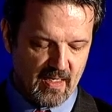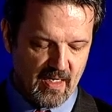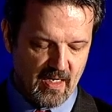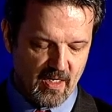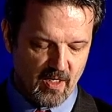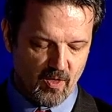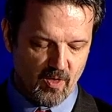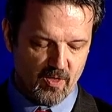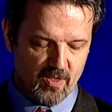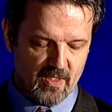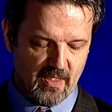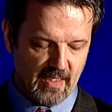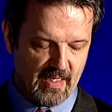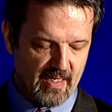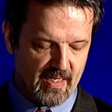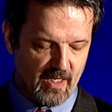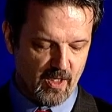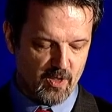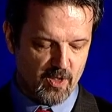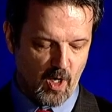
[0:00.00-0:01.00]
years
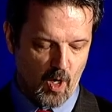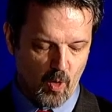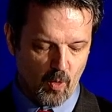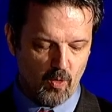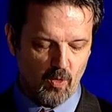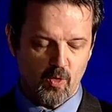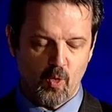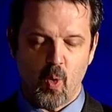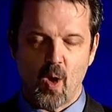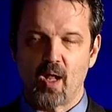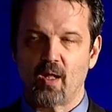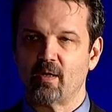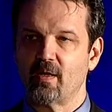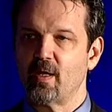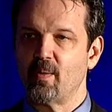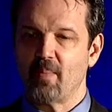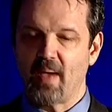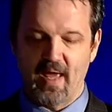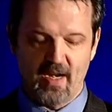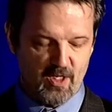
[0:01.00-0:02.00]
leading total
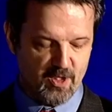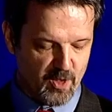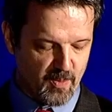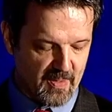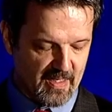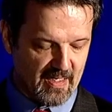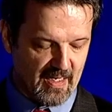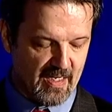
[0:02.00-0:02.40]
quality management